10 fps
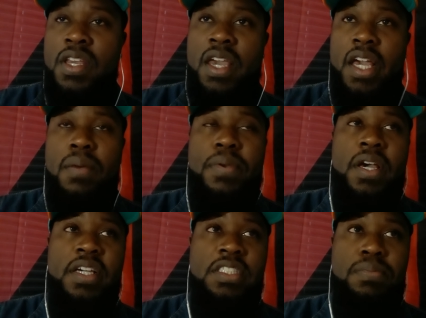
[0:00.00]
it could be
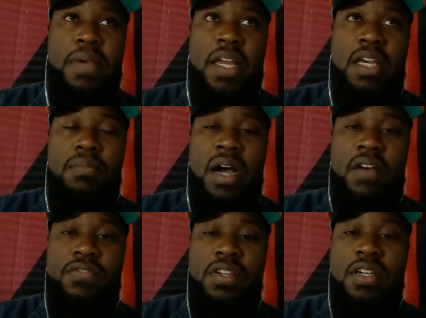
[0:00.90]
a Hispanic
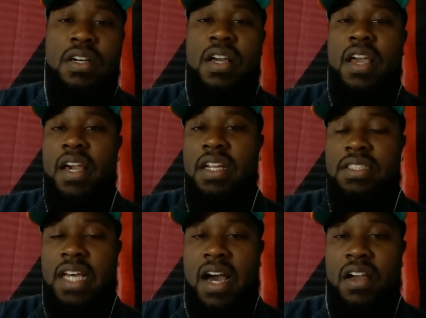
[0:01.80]
mafia, an
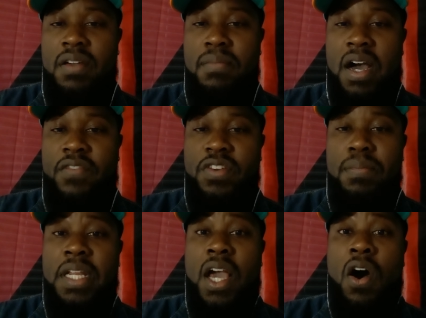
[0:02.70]
Italian mafia,
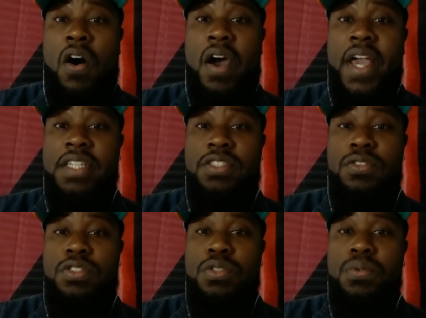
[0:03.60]
but they all
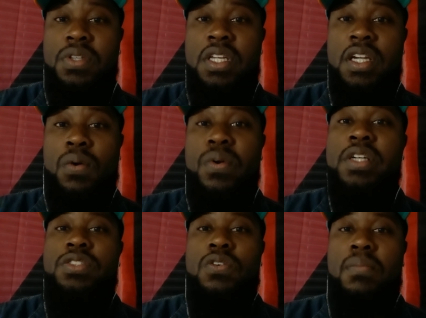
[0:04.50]
answered to the
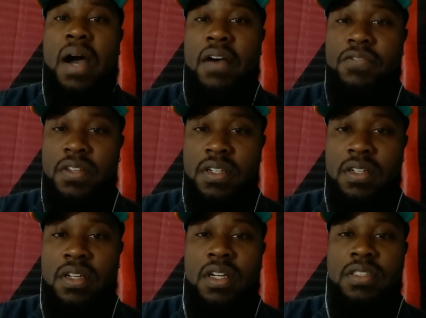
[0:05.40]
original mafia,
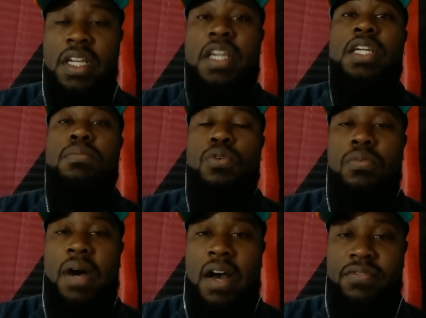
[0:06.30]
the Hebrew
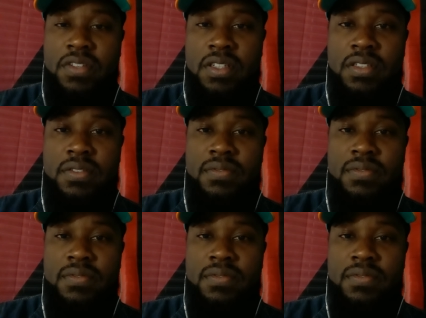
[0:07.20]
mafia.